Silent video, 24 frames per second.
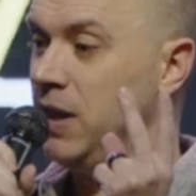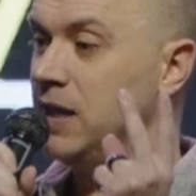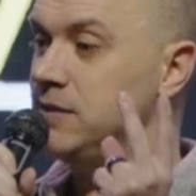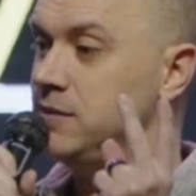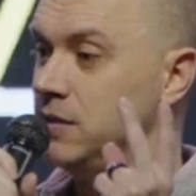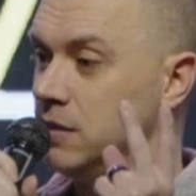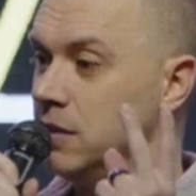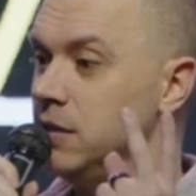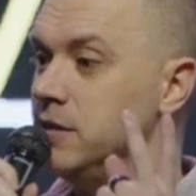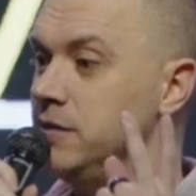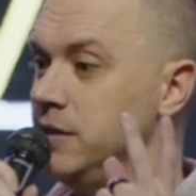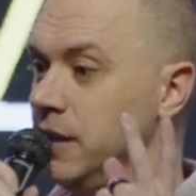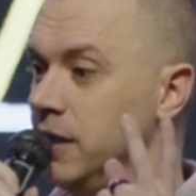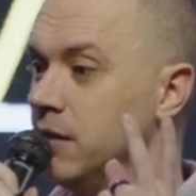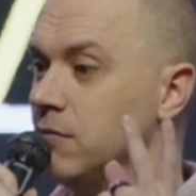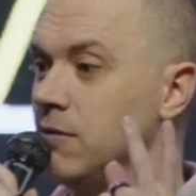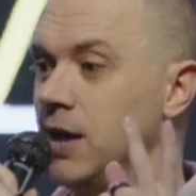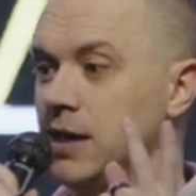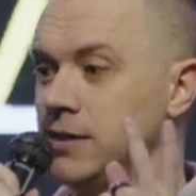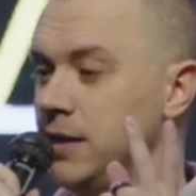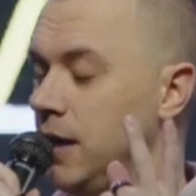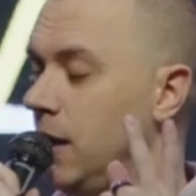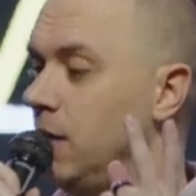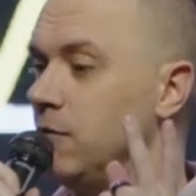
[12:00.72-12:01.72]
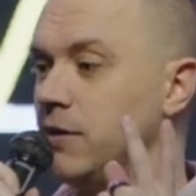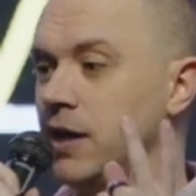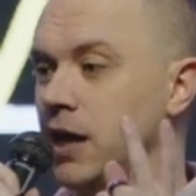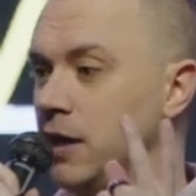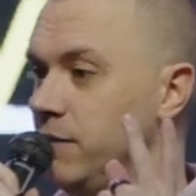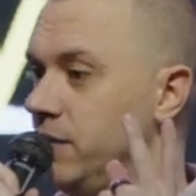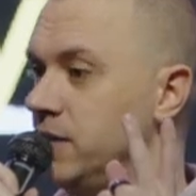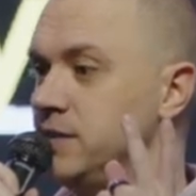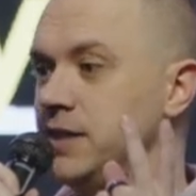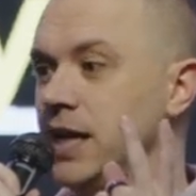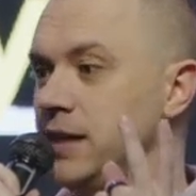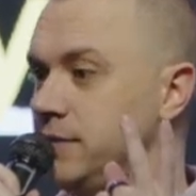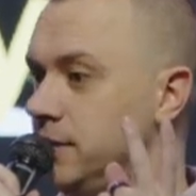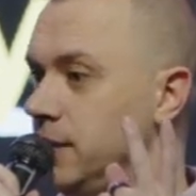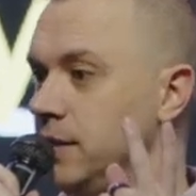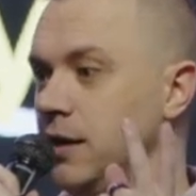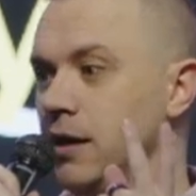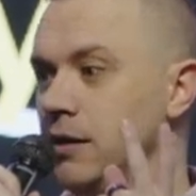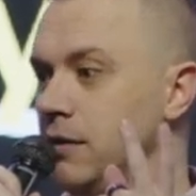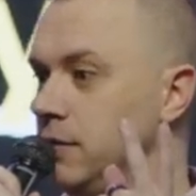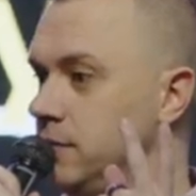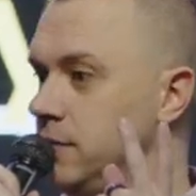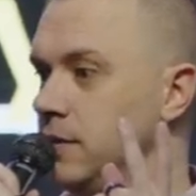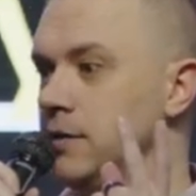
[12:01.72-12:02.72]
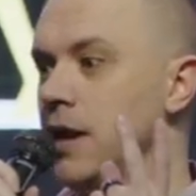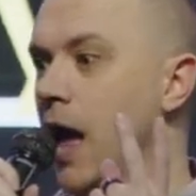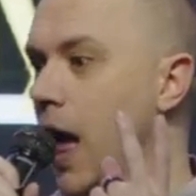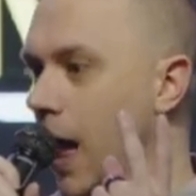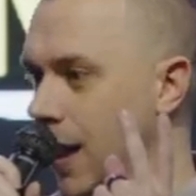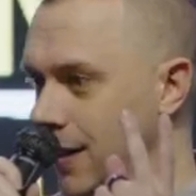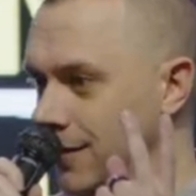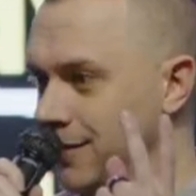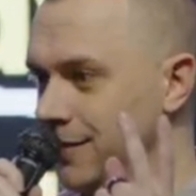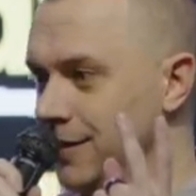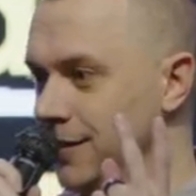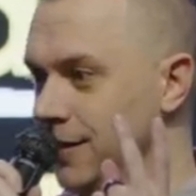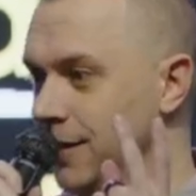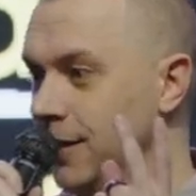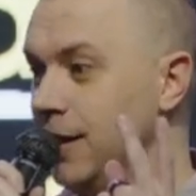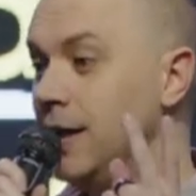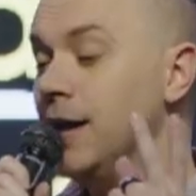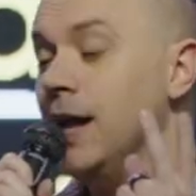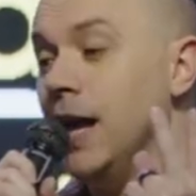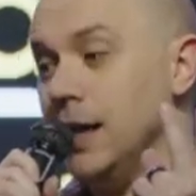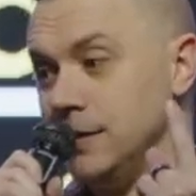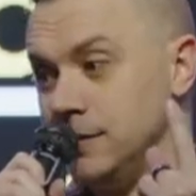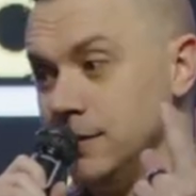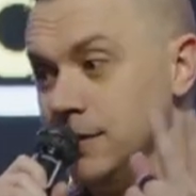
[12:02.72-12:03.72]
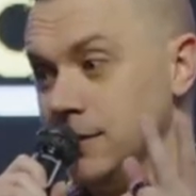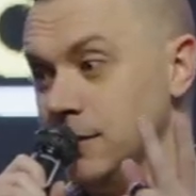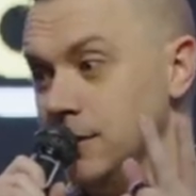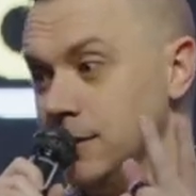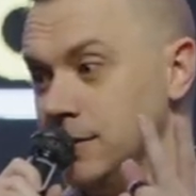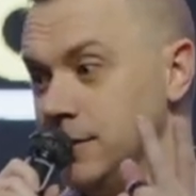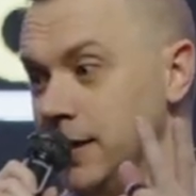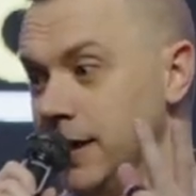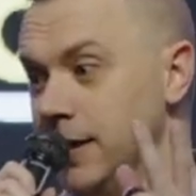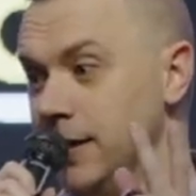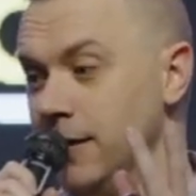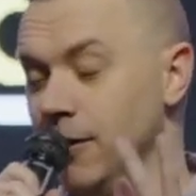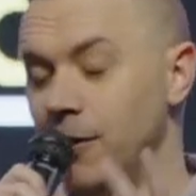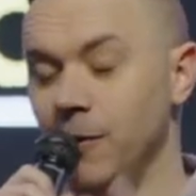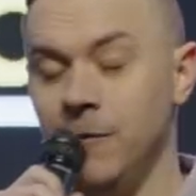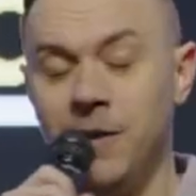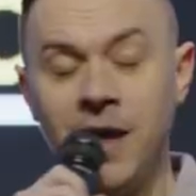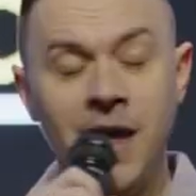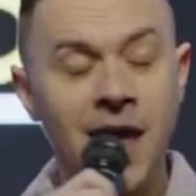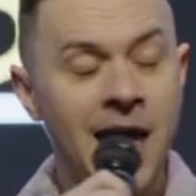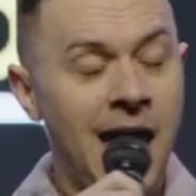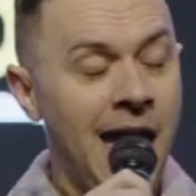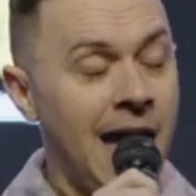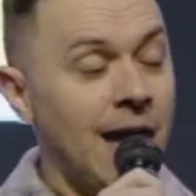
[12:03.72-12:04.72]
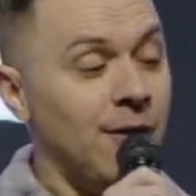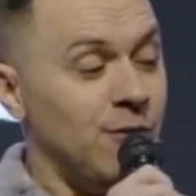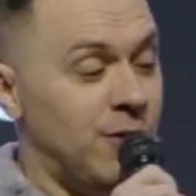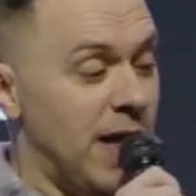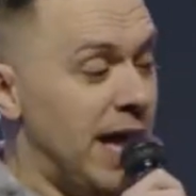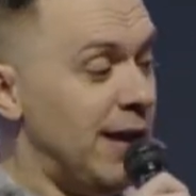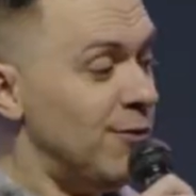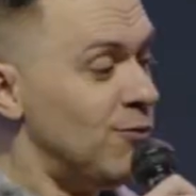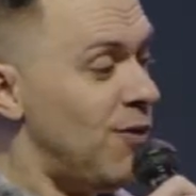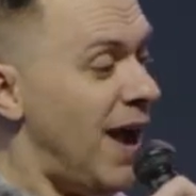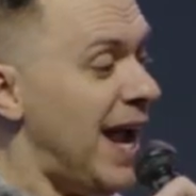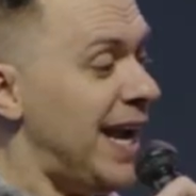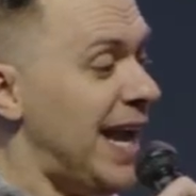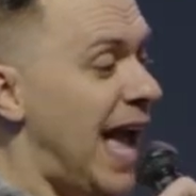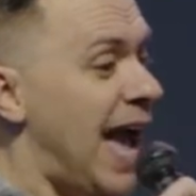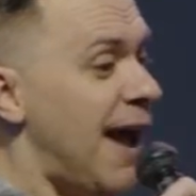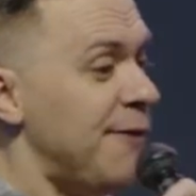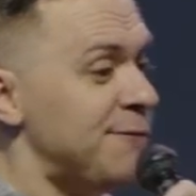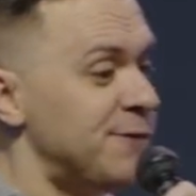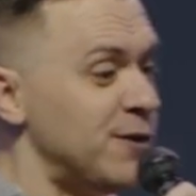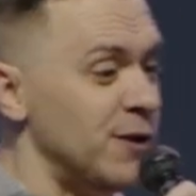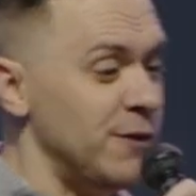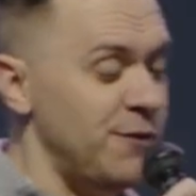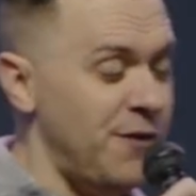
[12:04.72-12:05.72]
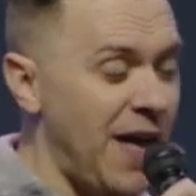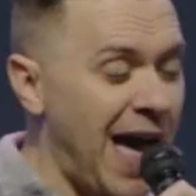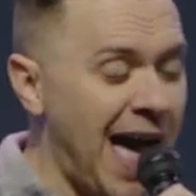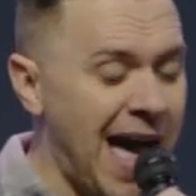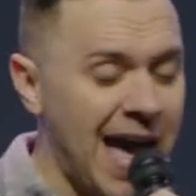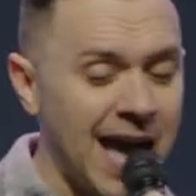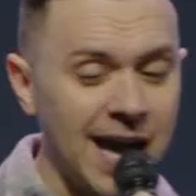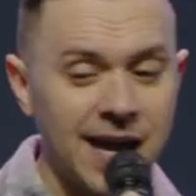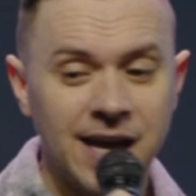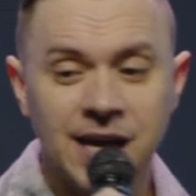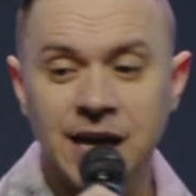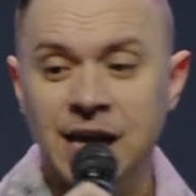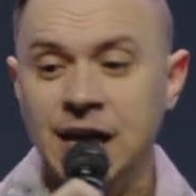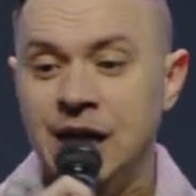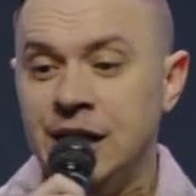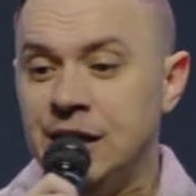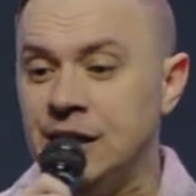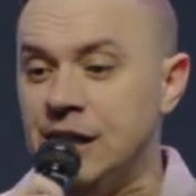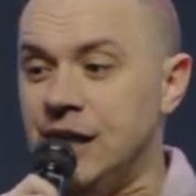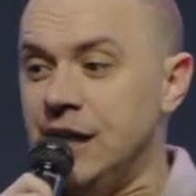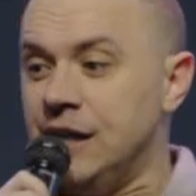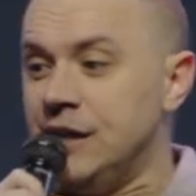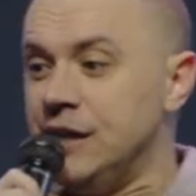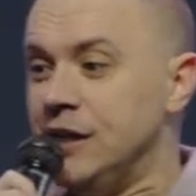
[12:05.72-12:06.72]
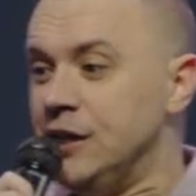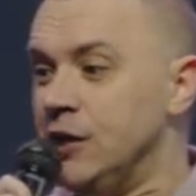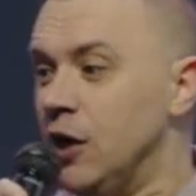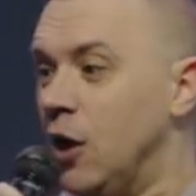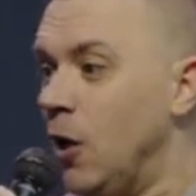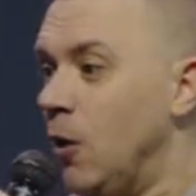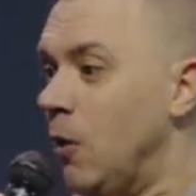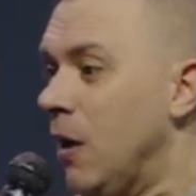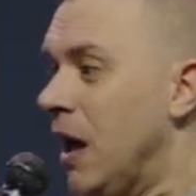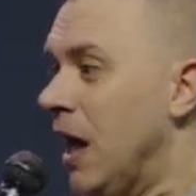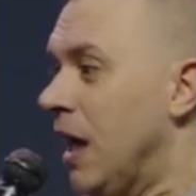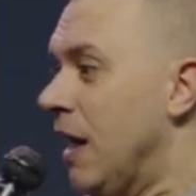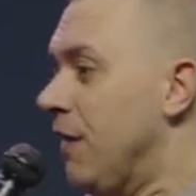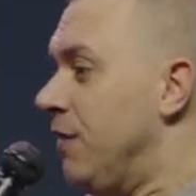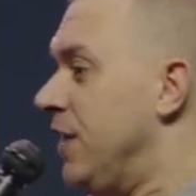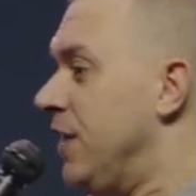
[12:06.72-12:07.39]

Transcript: on, that's a good deal right there. I don't care if it's 1800s or not. That's a good deal. Then right after that, you know,